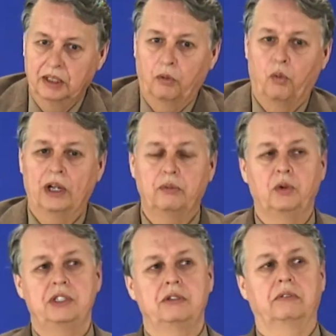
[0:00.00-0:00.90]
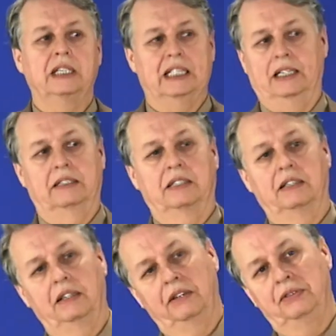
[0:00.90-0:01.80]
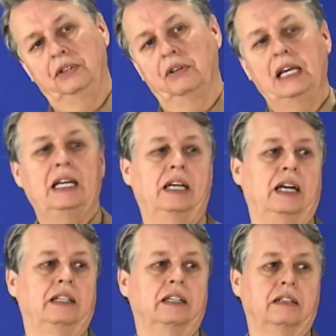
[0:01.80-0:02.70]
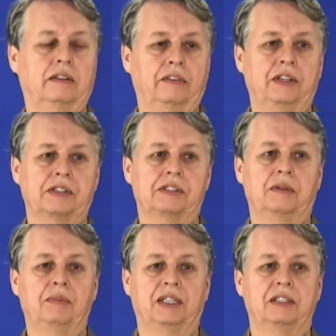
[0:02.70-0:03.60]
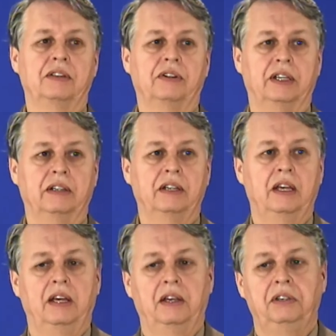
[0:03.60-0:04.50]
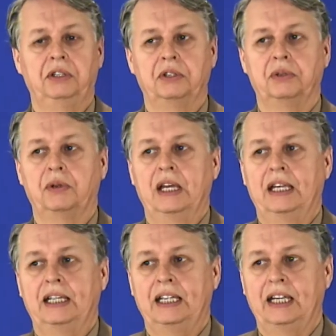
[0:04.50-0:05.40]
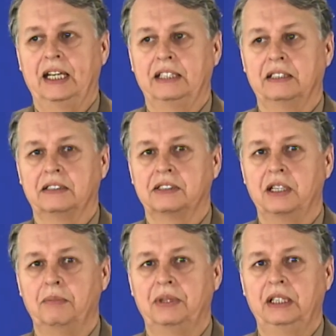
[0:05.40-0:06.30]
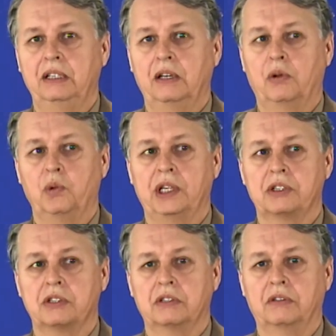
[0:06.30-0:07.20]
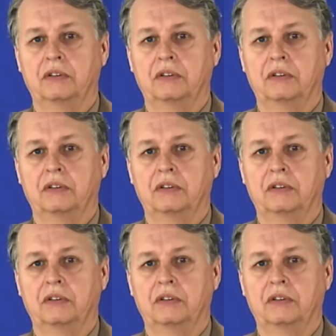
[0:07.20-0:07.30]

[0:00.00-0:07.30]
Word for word: What would you get if you had this metanoia? You had something which